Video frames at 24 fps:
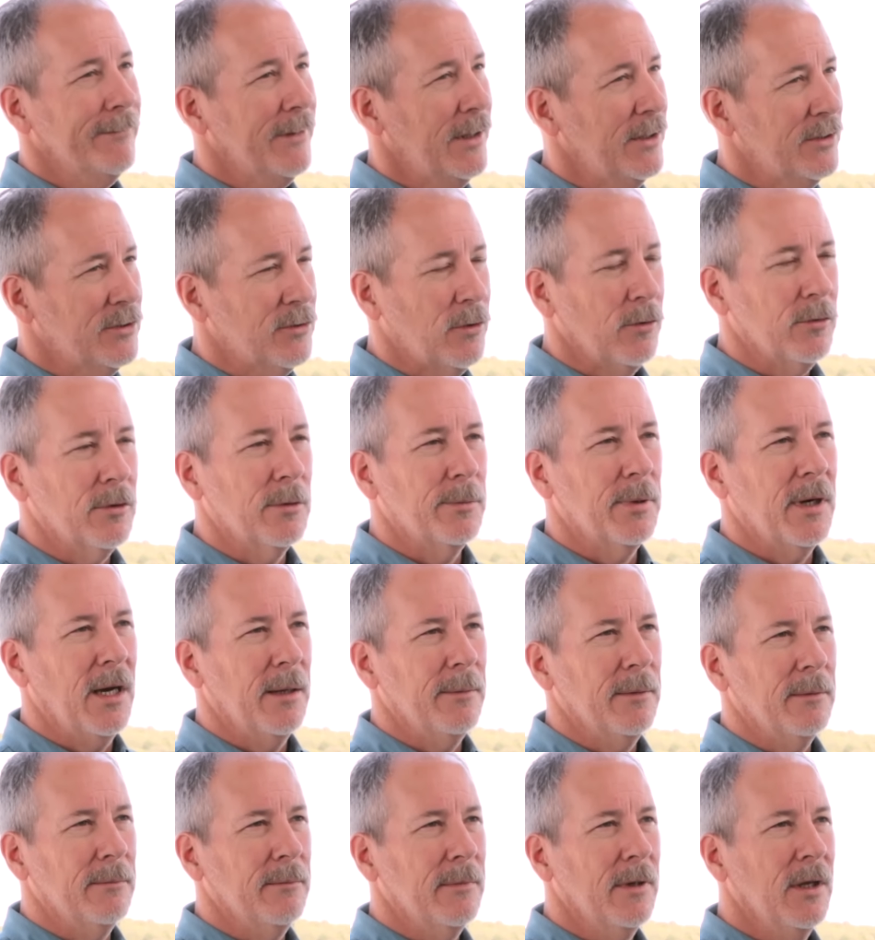The shoulder
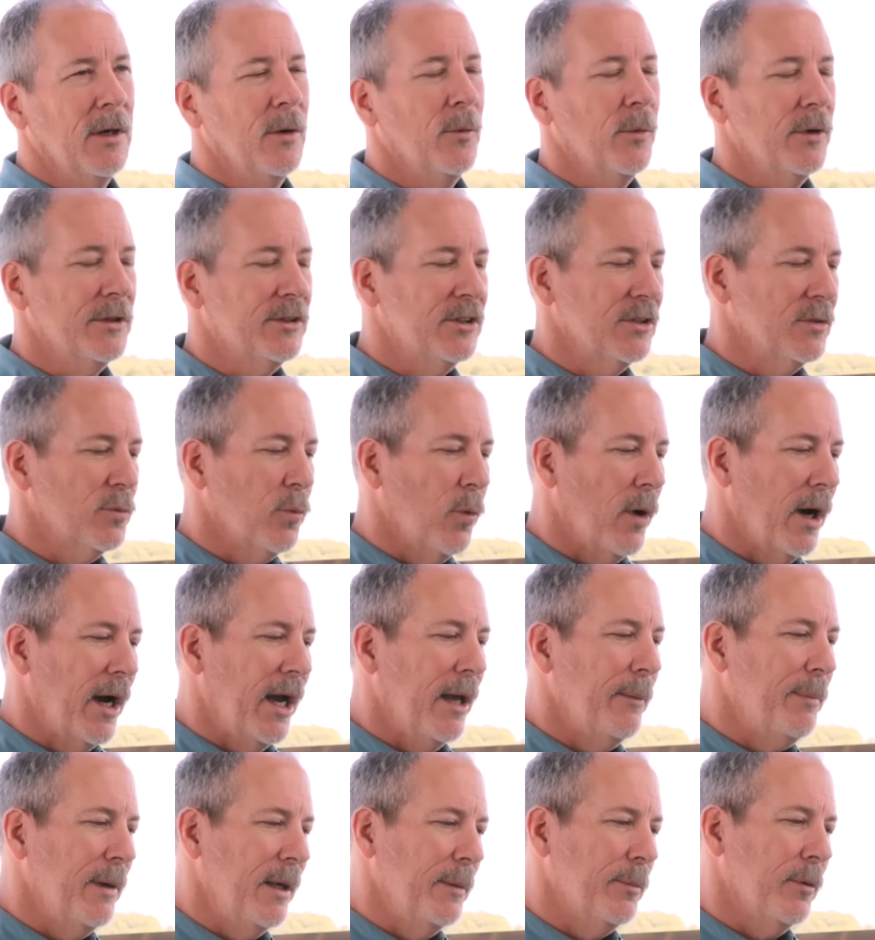problem, which is
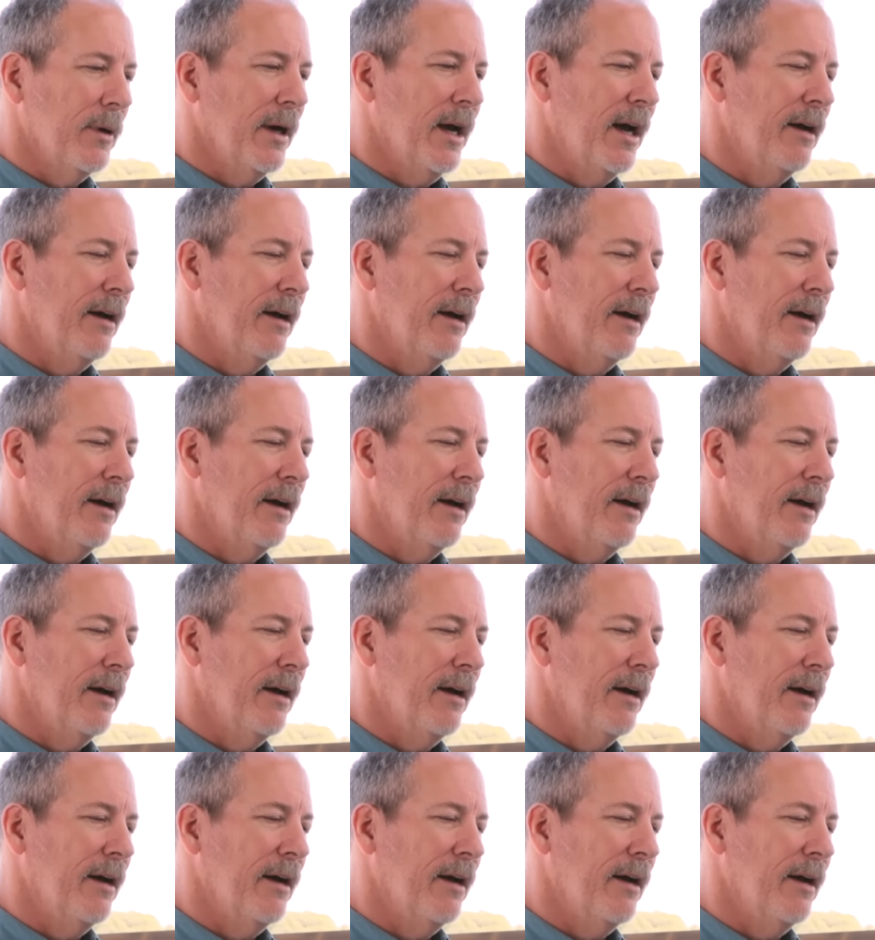why people